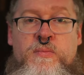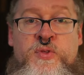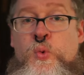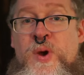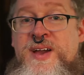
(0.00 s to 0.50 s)

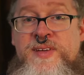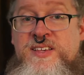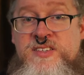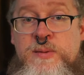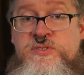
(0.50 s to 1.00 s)
the way
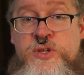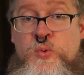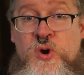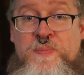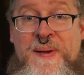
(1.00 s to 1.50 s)
that seems to
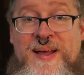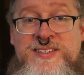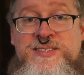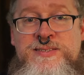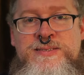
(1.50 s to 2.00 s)
work
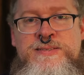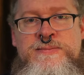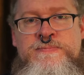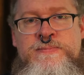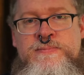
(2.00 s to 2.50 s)
best.
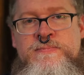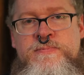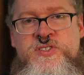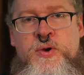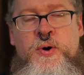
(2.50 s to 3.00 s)

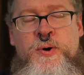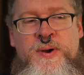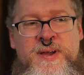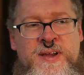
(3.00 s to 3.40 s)
So,